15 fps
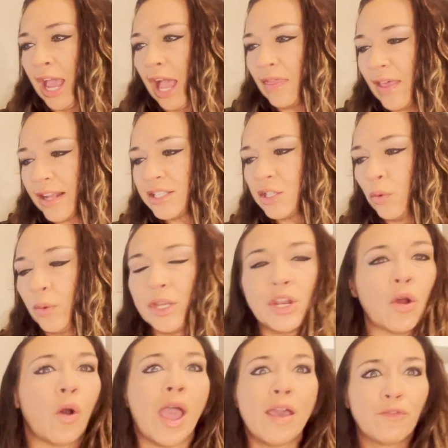And that's so we
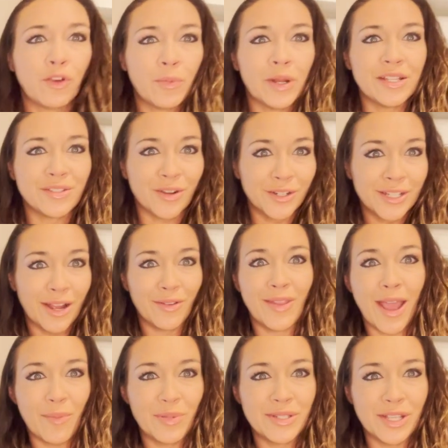know everybody starts out in
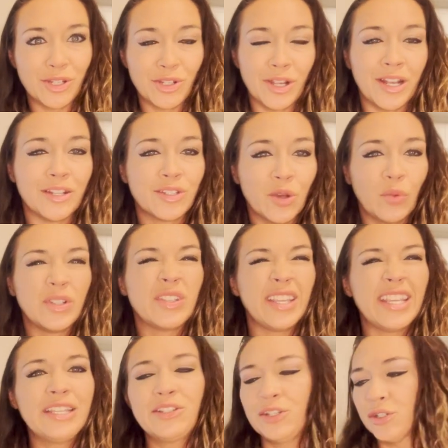that position, so it's
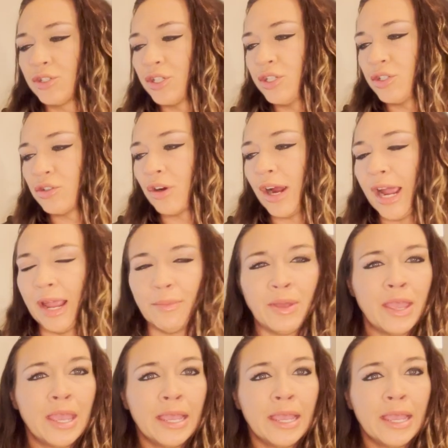easier to describe.